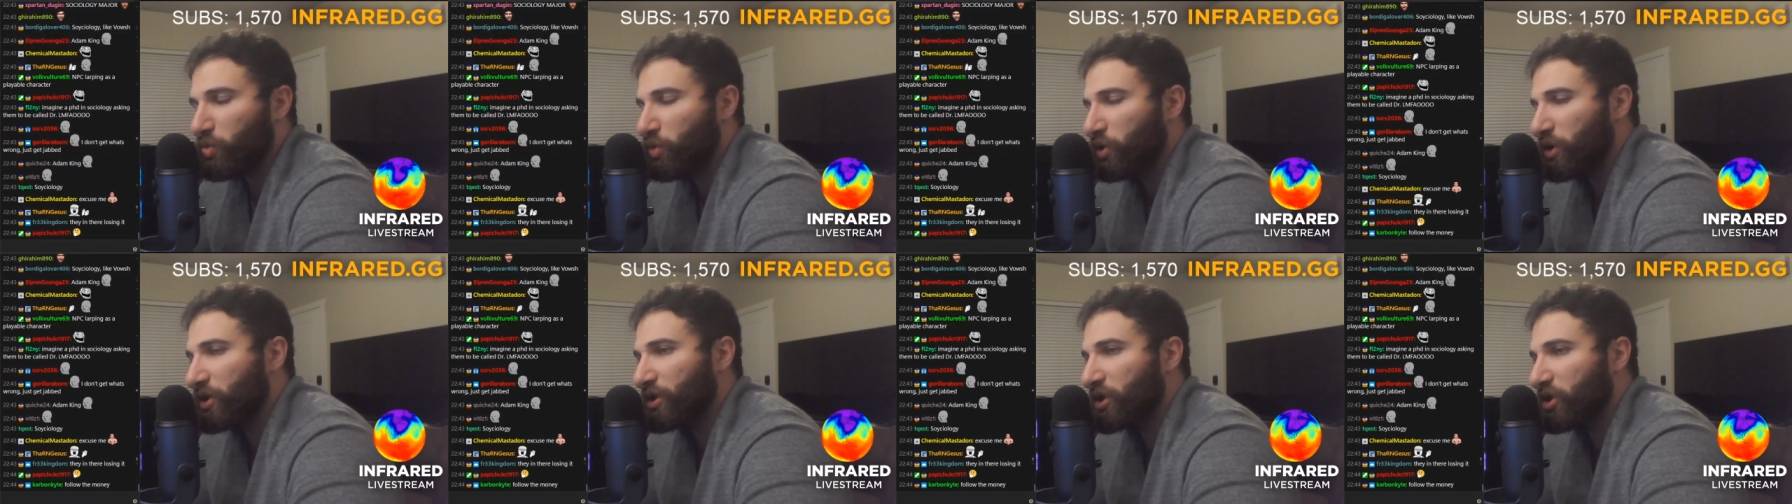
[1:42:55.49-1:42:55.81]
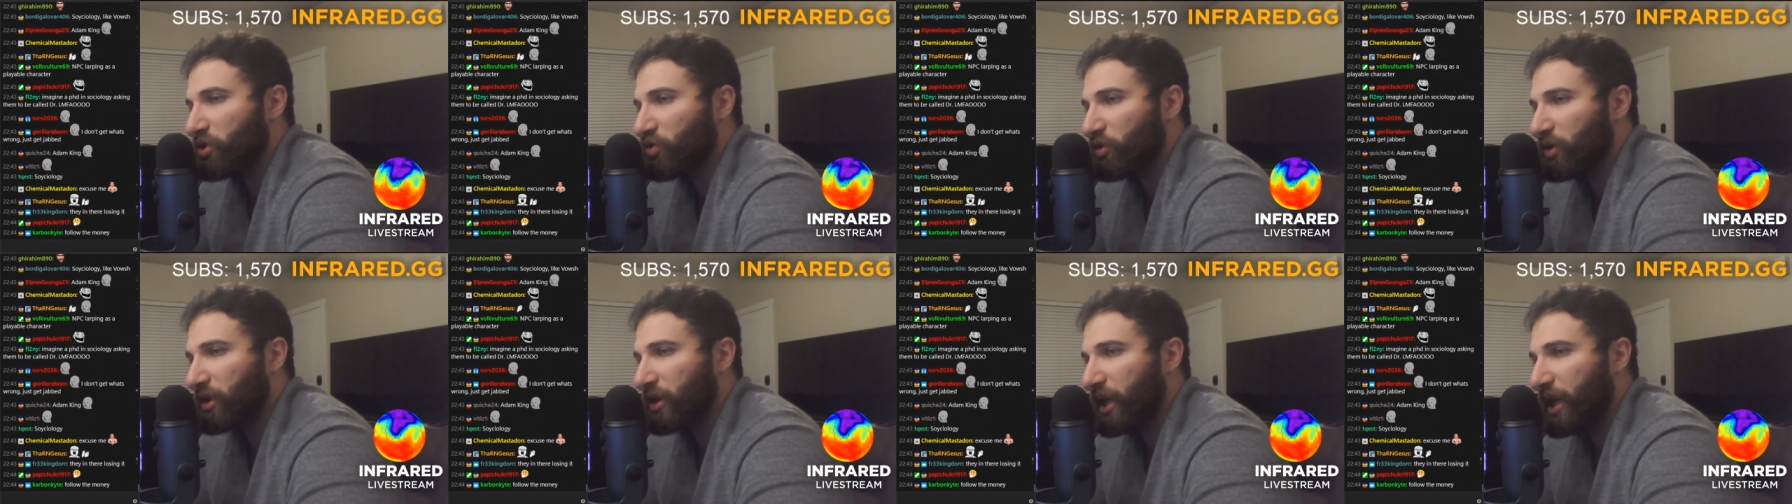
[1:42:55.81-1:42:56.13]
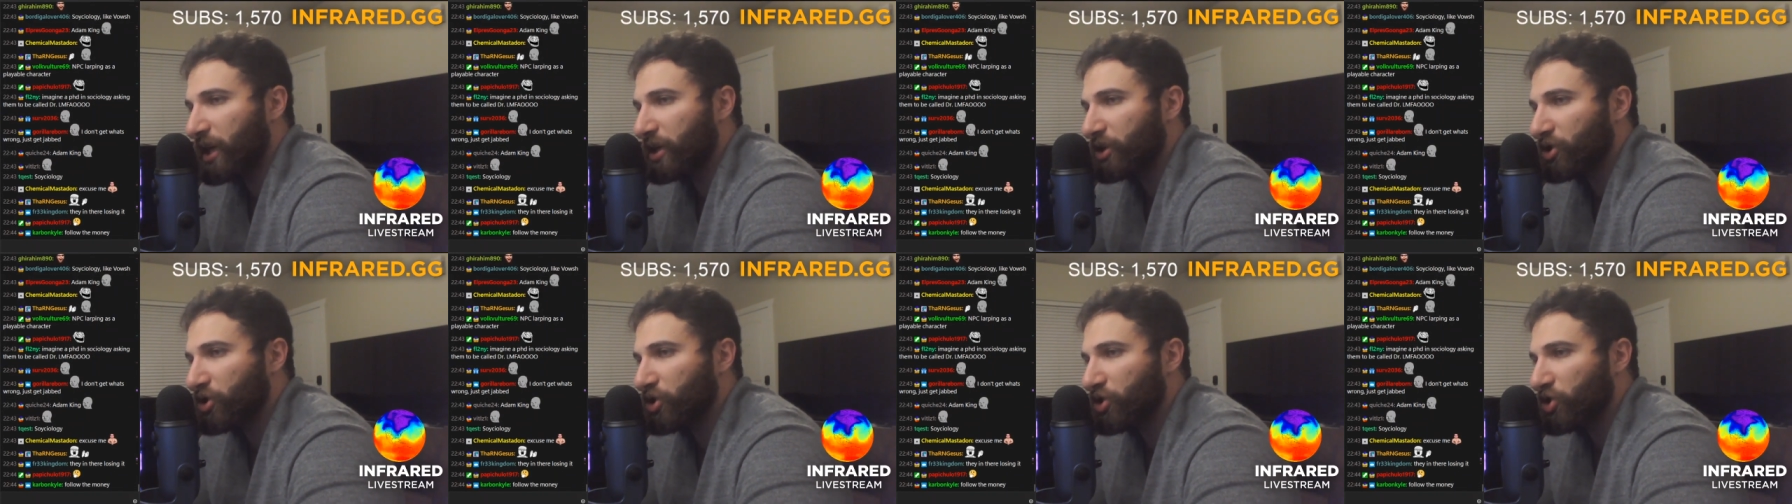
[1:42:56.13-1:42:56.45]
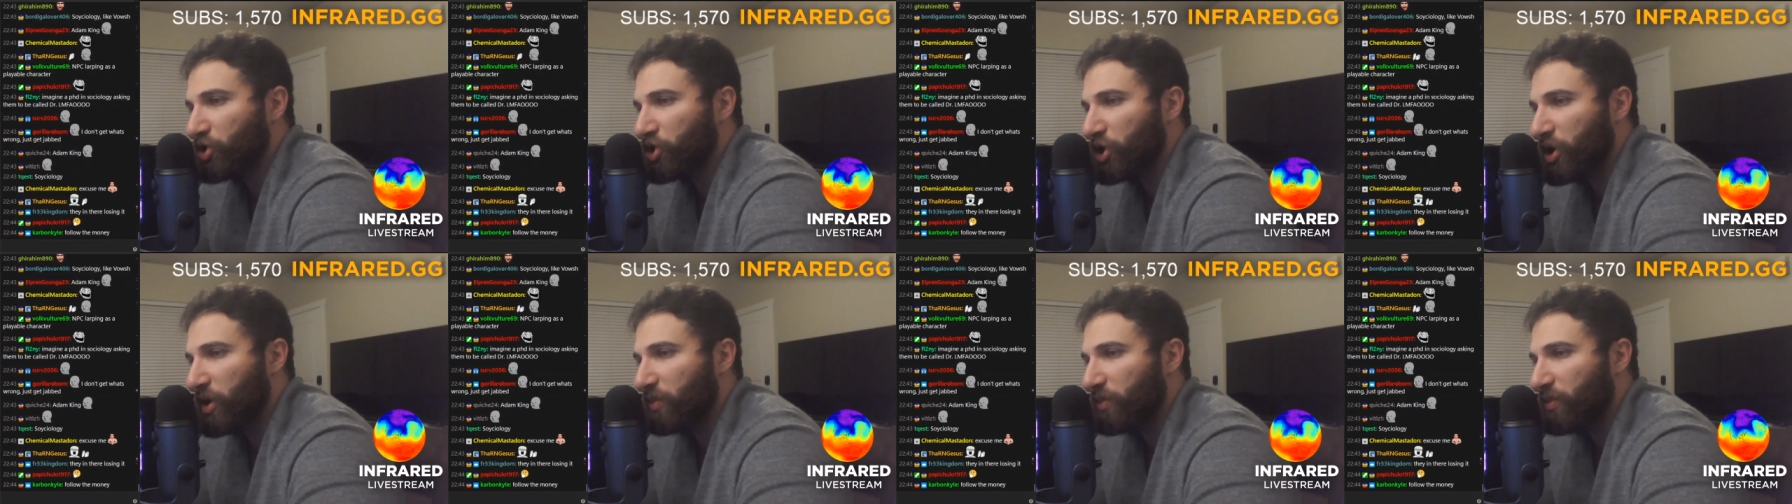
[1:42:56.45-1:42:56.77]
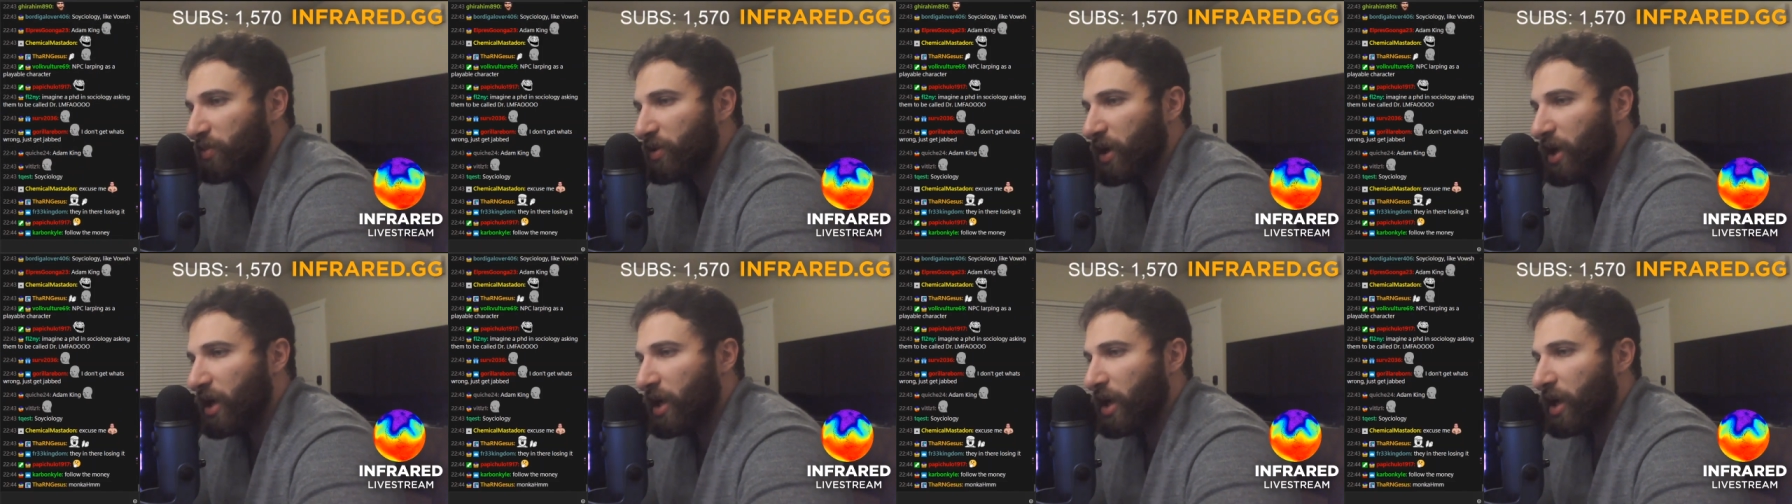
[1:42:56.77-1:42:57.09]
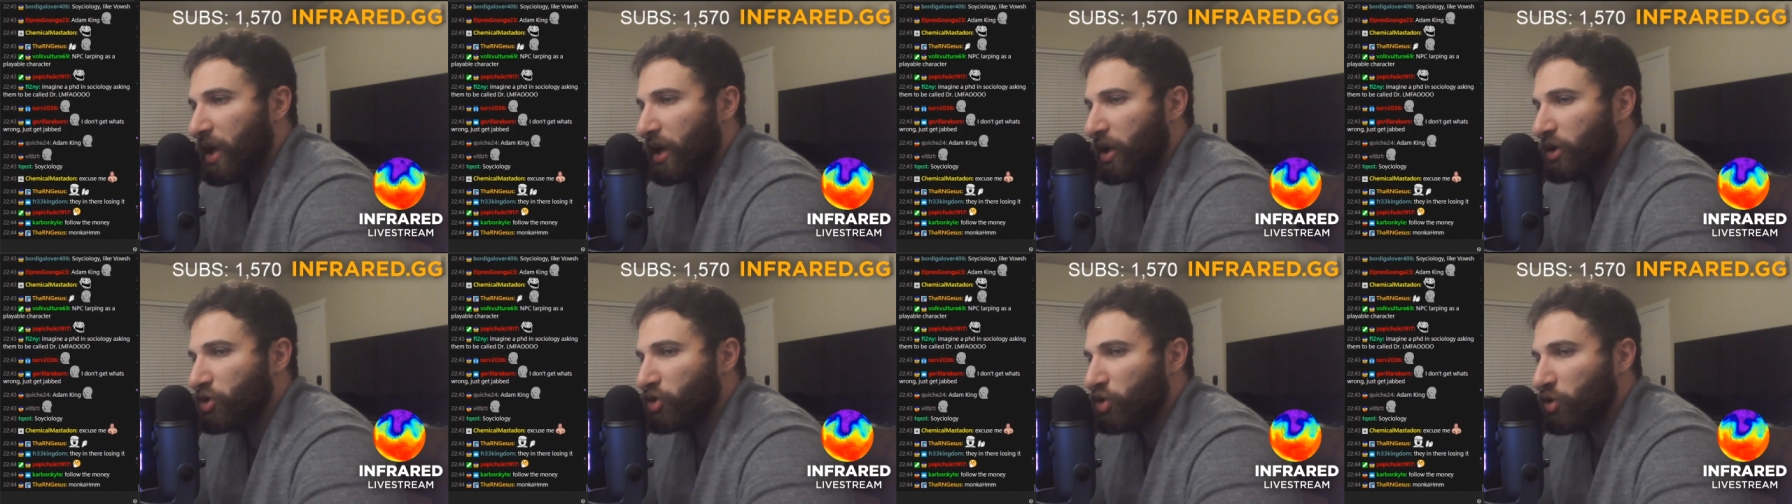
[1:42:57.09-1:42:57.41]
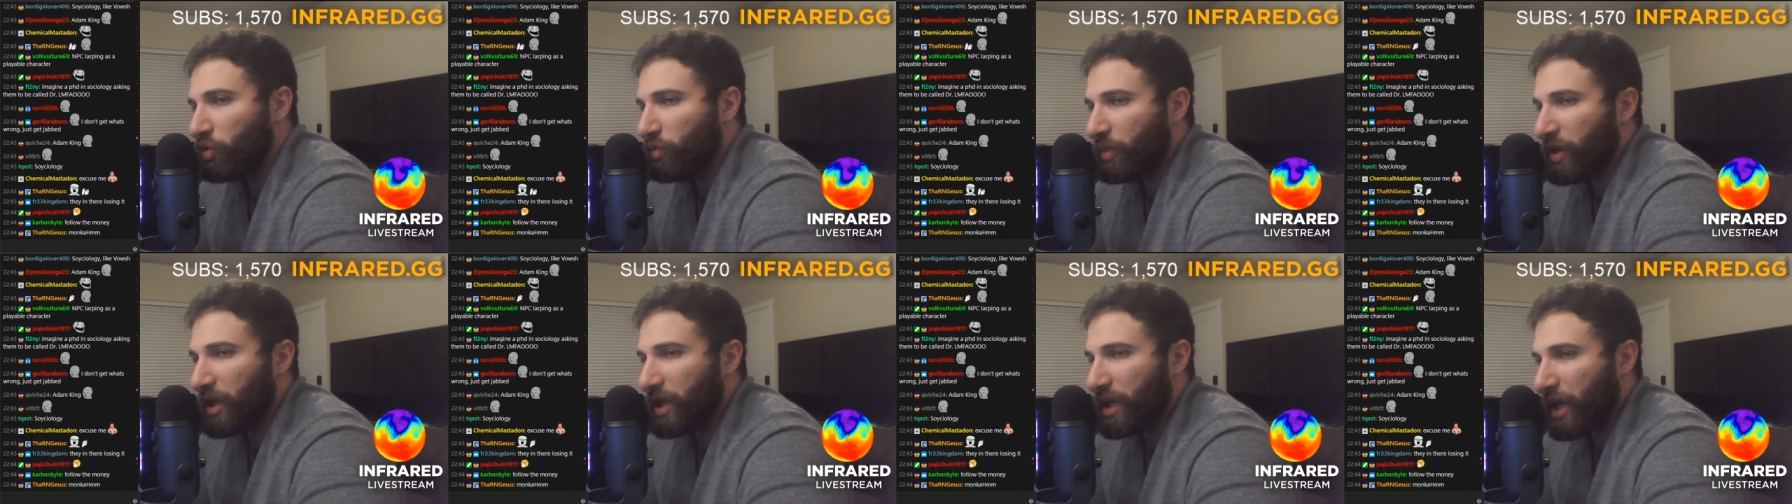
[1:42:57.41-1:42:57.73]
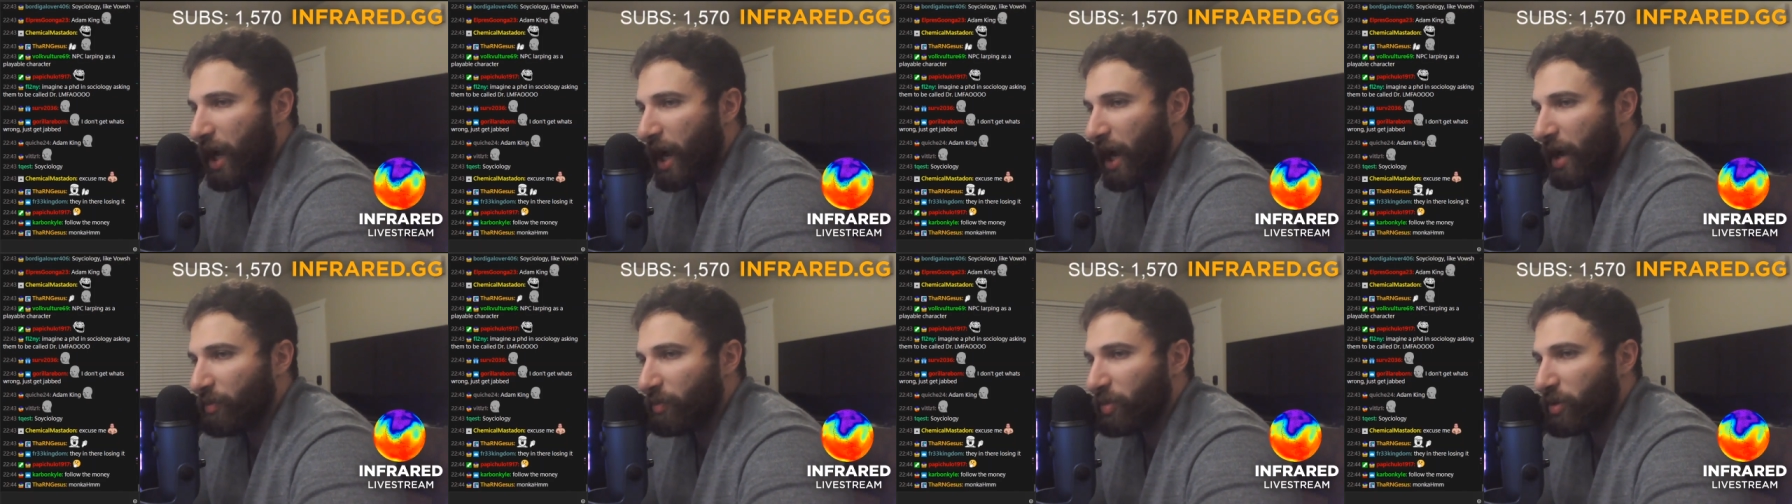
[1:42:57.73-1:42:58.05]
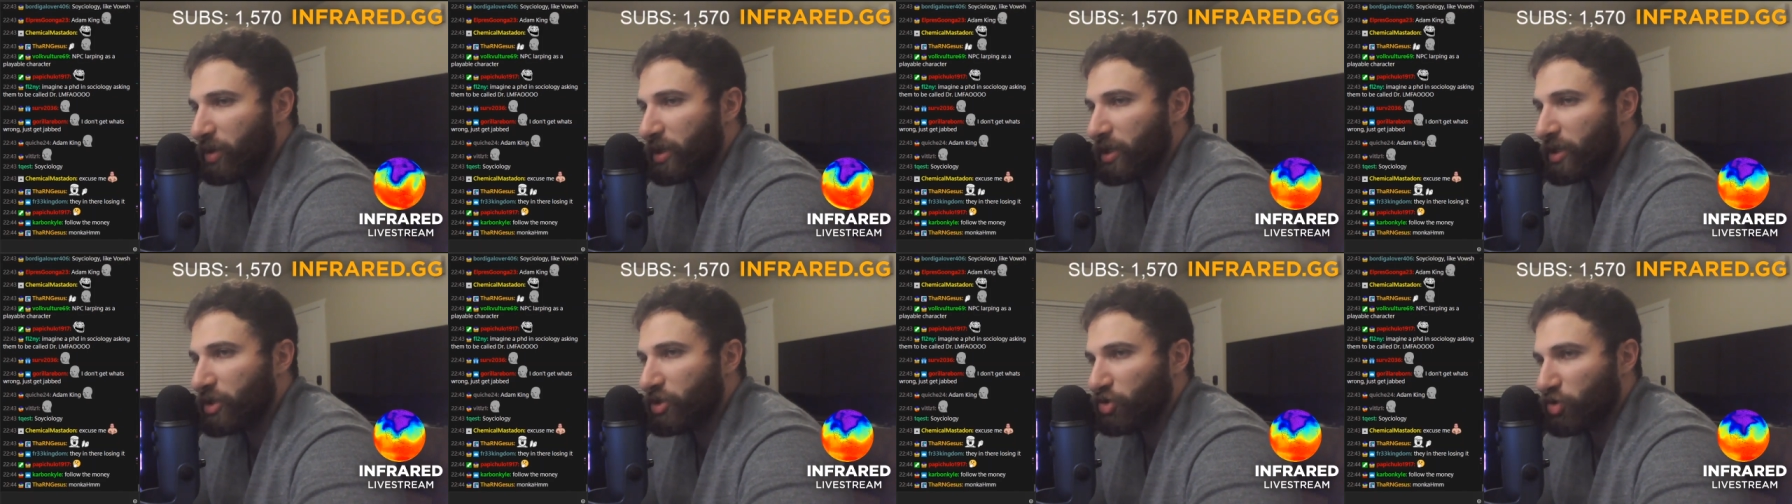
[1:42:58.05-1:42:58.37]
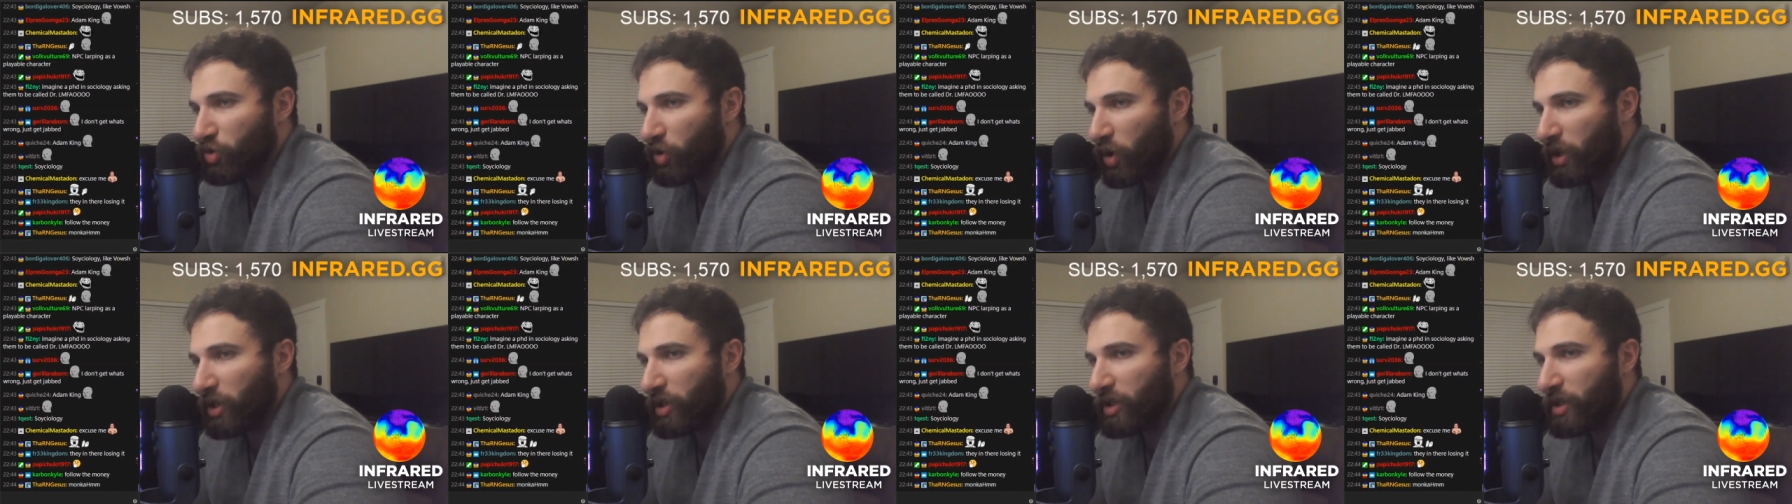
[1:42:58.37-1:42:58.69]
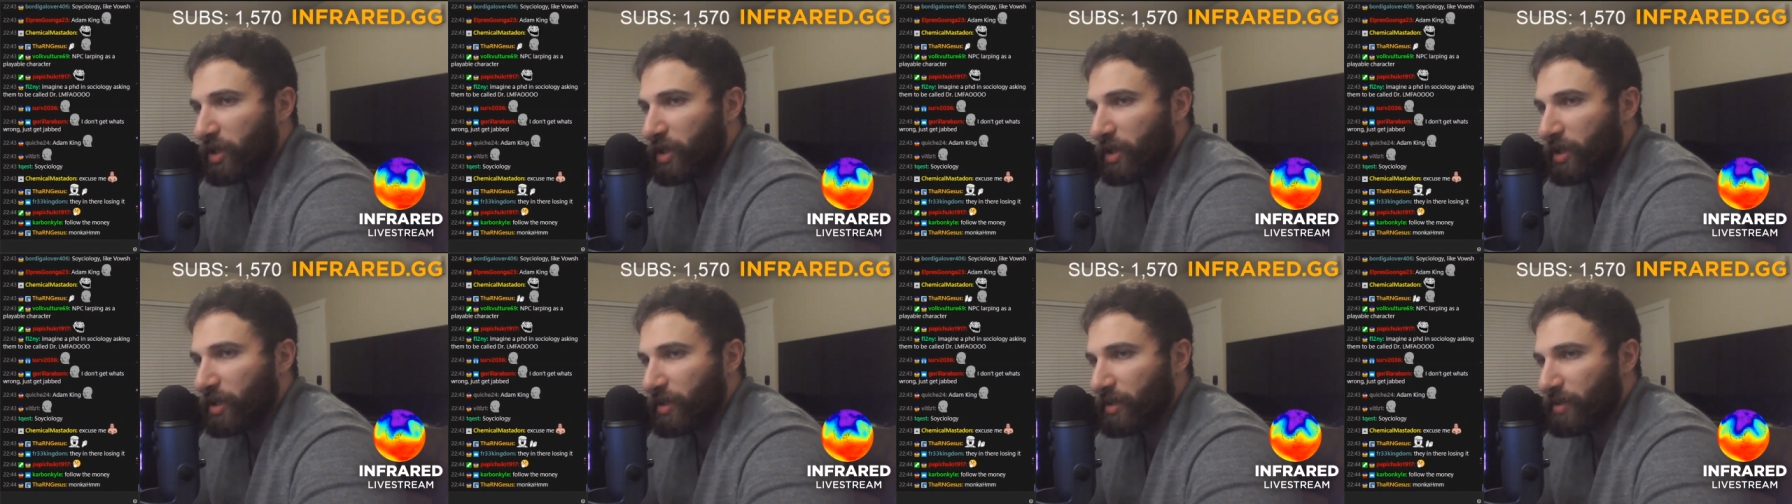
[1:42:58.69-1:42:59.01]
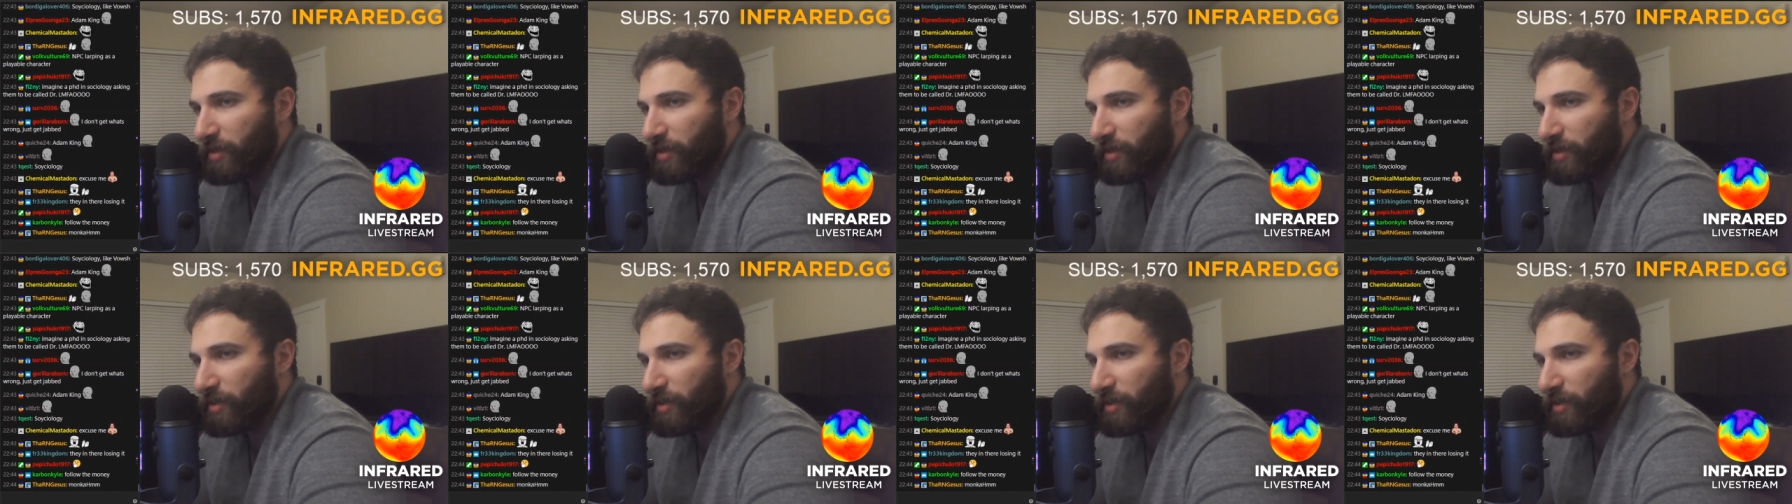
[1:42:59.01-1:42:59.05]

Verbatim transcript: What is this relationship to monopoly trucking